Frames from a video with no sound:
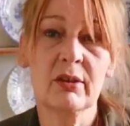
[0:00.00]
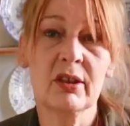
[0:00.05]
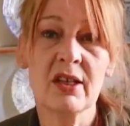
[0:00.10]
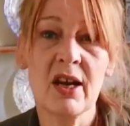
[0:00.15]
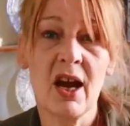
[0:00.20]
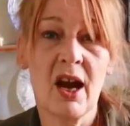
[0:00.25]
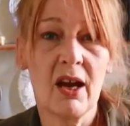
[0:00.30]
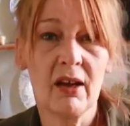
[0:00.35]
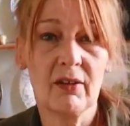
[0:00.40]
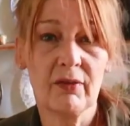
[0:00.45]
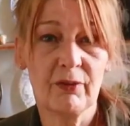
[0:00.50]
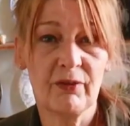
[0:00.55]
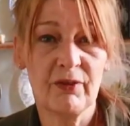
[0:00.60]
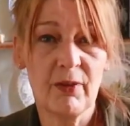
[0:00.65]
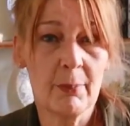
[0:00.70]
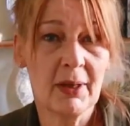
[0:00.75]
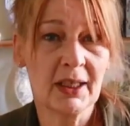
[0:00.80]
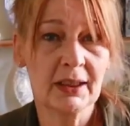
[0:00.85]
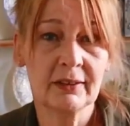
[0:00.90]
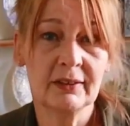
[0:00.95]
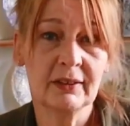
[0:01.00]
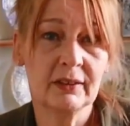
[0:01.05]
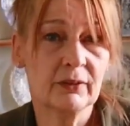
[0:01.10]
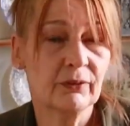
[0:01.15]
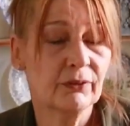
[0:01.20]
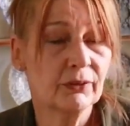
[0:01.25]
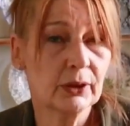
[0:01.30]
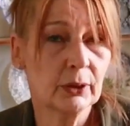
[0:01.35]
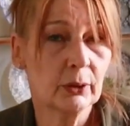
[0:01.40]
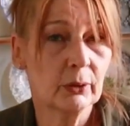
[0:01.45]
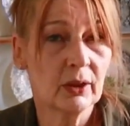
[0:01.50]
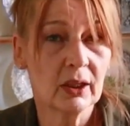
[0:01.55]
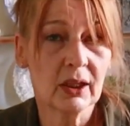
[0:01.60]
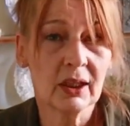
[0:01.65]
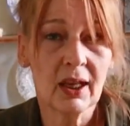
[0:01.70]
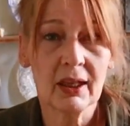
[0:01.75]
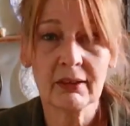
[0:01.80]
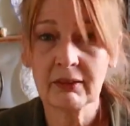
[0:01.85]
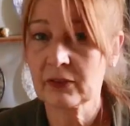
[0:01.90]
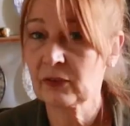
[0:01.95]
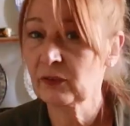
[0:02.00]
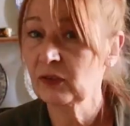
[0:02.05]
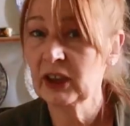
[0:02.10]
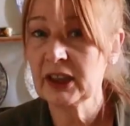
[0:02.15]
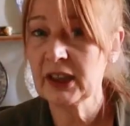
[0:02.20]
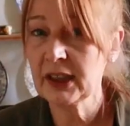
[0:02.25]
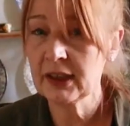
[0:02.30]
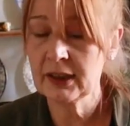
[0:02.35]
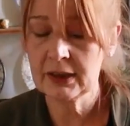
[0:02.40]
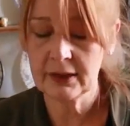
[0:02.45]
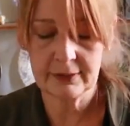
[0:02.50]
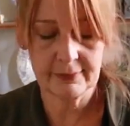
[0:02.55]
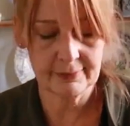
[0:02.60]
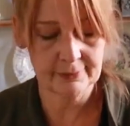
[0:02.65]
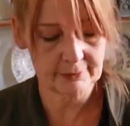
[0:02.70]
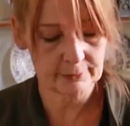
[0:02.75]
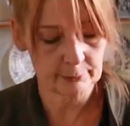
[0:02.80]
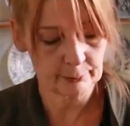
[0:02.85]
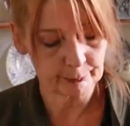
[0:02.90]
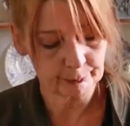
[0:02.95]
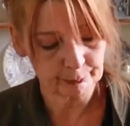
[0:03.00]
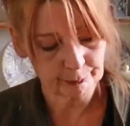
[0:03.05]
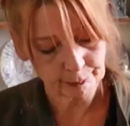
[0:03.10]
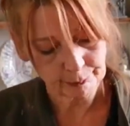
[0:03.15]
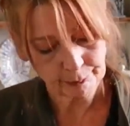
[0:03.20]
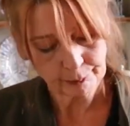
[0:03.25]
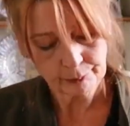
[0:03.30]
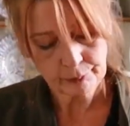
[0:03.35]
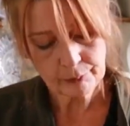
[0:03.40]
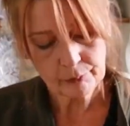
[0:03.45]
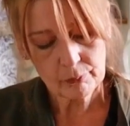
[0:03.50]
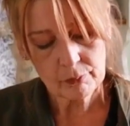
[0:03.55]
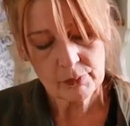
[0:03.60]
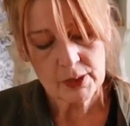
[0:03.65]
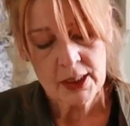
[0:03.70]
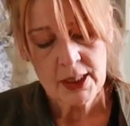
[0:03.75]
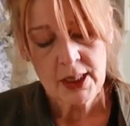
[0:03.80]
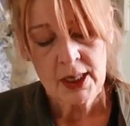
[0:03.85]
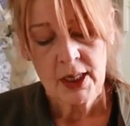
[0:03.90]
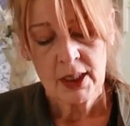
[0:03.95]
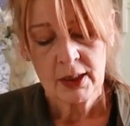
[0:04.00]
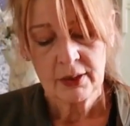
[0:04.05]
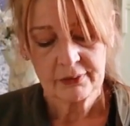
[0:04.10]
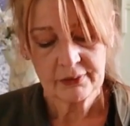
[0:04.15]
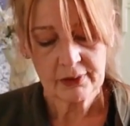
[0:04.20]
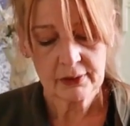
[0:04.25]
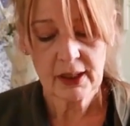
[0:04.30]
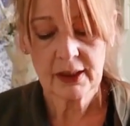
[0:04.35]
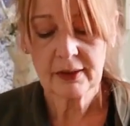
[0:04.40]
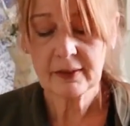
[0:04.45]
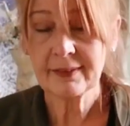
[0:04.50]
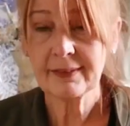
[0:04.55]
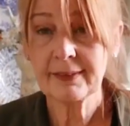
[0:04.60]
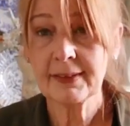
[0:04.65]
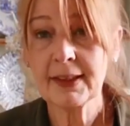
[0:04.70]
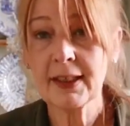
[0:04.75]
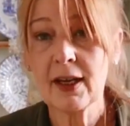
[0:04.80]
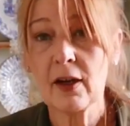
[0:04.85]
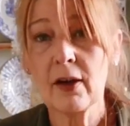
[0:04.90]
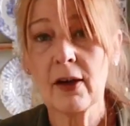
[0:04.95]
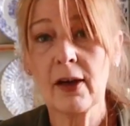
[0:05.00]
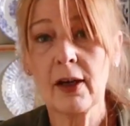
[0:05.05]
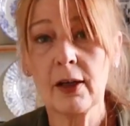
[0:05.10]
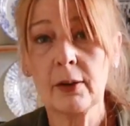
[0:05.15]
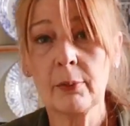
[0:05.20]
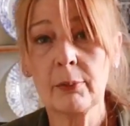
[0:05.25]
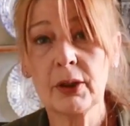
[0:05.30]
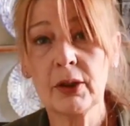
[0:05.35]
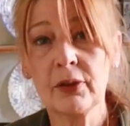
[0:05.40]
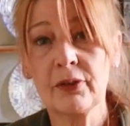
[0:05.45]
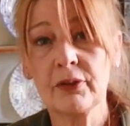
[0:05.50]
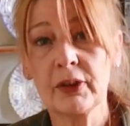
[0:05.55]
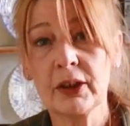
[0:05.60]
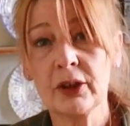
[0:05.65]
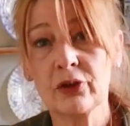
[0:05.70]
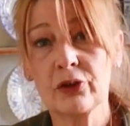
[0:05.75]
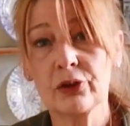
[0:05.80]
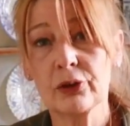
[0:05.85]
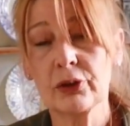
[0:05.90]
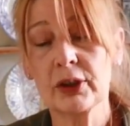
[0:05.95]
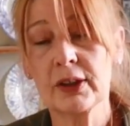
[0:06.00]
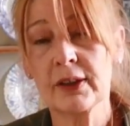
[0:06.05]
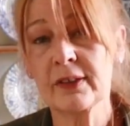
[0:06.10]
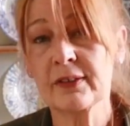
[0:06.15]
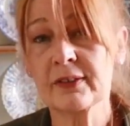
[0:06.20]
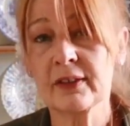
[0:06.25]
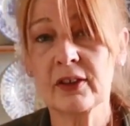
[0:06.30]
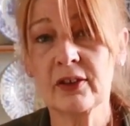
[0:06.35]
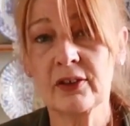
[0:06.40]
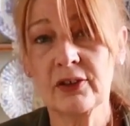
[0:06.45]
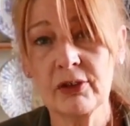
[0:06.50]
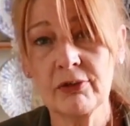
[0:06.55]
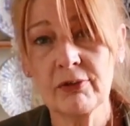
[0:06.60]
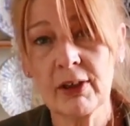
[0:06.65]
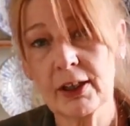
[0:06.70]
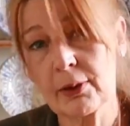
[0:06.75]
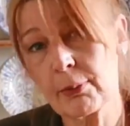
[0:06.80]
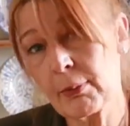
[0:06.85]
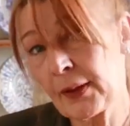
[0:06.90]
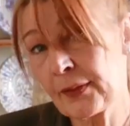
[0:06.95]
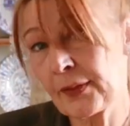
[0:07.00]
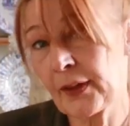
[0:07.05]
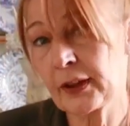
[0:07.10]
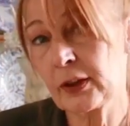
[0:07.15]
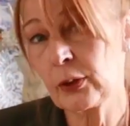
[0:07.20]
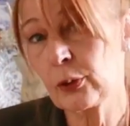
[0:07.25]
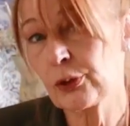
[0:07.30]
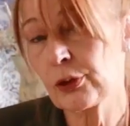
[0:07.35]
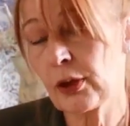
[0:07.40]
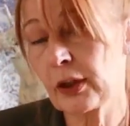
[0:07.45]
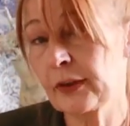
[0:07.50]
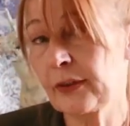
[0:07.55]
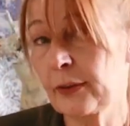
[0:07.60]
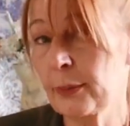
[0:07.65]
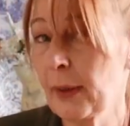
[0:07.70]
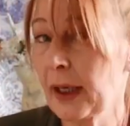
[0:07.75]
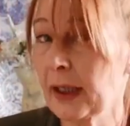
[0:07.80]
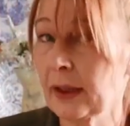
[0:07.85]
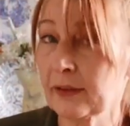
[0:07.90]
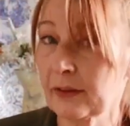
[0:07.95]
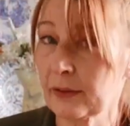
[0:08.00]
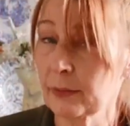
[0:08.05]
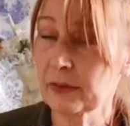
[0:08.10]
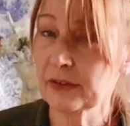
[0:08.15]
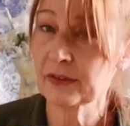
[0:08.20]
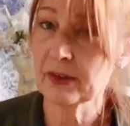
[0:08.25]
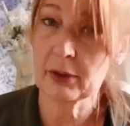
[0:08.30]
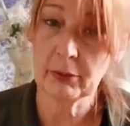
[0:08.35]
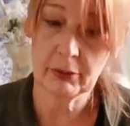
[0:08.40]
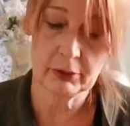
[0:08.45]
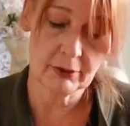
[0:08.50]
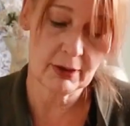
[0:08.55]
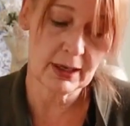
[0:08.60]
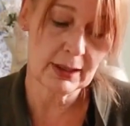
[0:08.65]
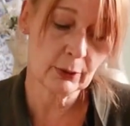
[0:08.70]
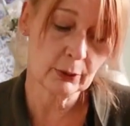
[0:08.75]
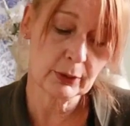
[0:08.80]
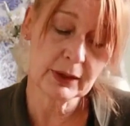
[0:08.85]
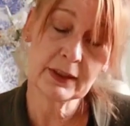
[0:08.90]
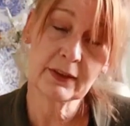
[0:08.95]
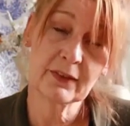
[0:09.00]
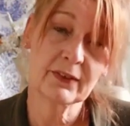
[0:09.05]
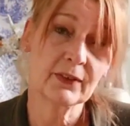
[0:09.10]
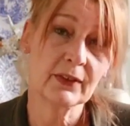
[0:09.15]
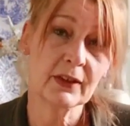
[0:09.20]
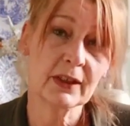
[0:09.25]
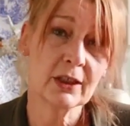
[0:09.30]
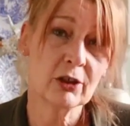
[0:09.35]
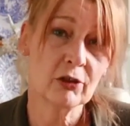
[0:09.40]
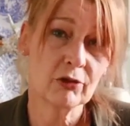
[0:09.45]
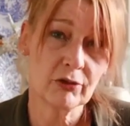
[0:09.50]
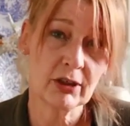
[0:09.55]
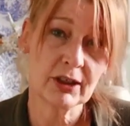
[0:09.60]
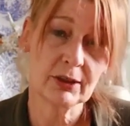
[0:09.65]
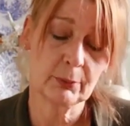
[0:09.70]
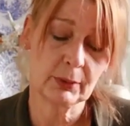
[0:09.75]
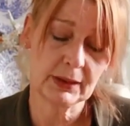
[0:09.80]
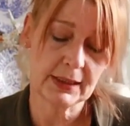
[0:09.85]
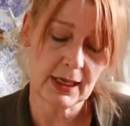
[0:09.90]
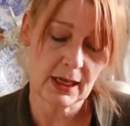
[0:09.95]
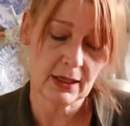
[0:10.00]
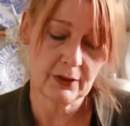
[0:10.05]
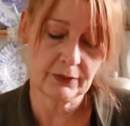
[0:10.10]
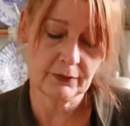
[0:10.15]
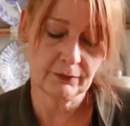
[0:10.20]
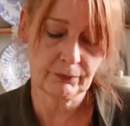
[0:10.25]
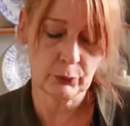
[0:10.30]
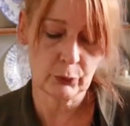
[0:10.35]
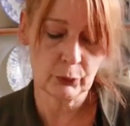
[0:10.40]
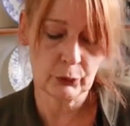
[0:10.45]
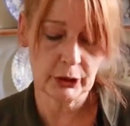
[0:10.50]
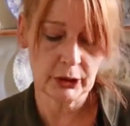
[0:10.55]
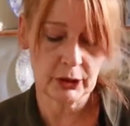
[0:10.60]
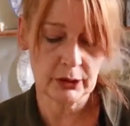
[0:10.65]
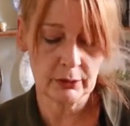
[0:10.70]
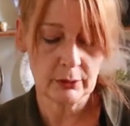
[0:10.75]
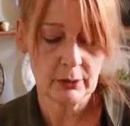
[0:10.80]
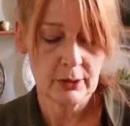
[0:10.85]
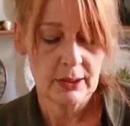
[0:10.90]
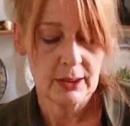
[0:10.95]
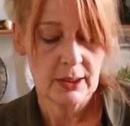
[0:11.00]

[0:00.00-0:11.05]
can have fermented food that lasts for years. So that's it. I hope you've enjoyed this. I do recommend that you try to make some sauerkraut. It's incredibly healthy for you,